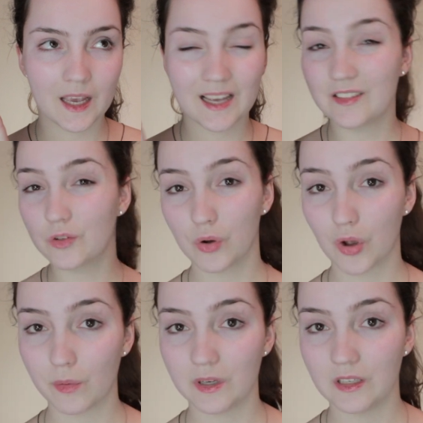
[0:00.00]
it's not
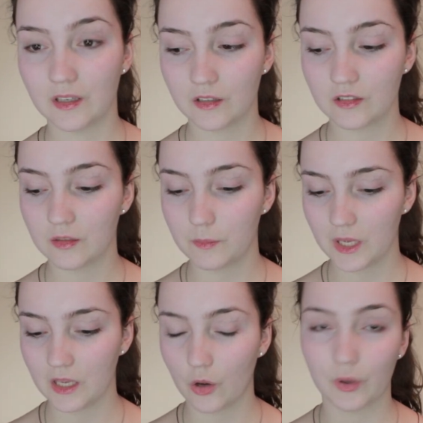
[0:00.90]
going to
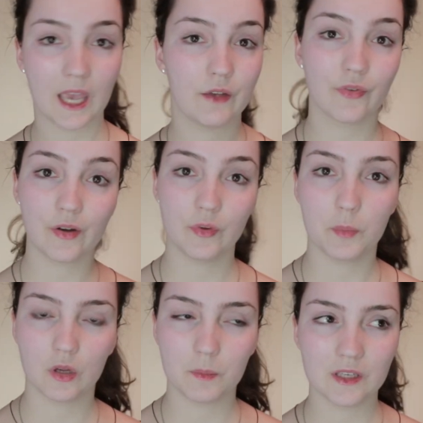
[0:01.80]
be okay for
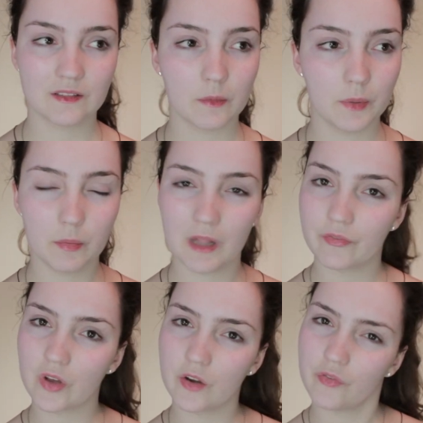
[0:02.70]
everybody, because some people
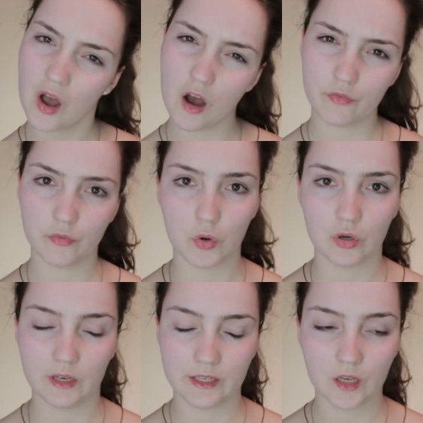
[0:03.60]
have kind of half a
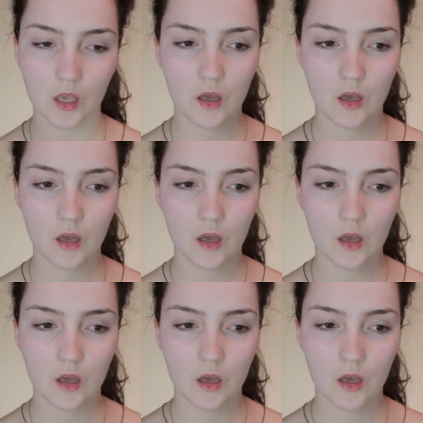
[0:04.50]
monolid,